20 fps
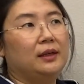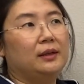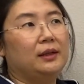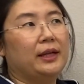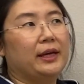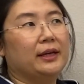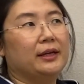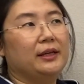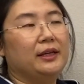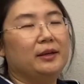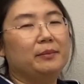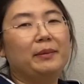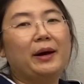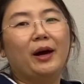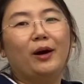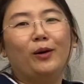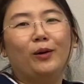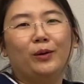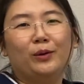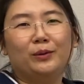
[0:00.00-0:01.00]
like in
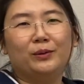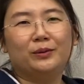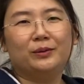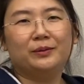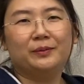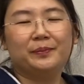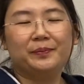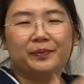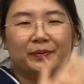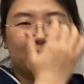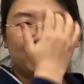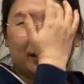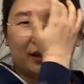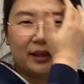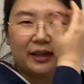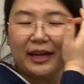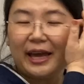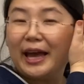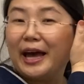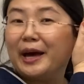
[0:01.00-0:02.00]
my own
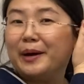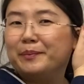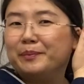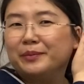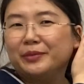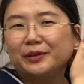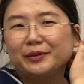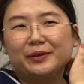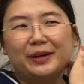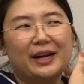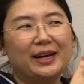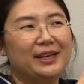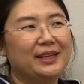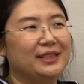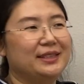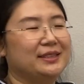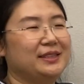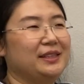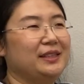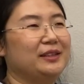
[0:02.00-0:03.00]
camp, right?
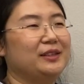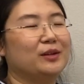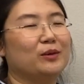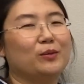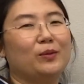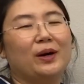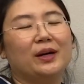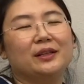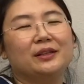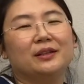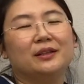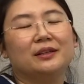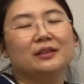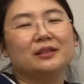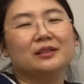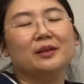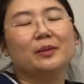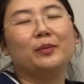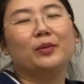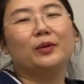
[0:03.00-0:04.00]
It's either water
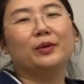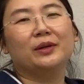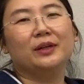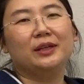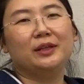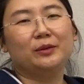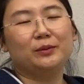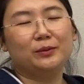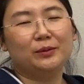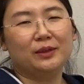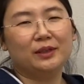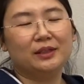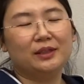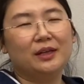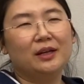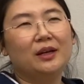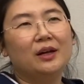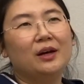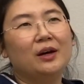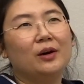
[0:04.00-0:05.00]
supporting wood
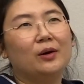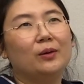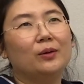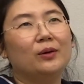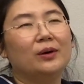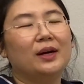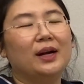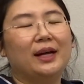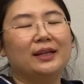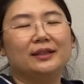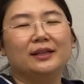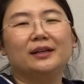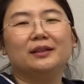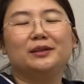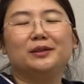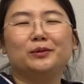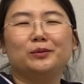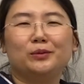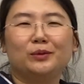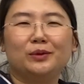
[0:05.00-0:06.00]
or
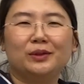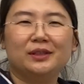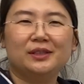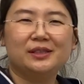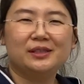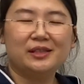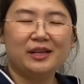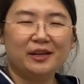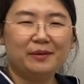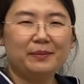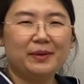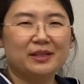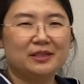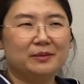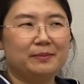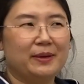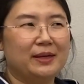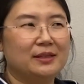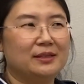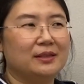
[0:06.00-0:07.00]
another wood same as
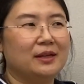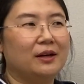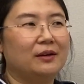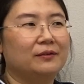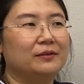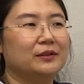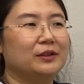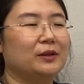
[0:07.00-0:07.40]
myself.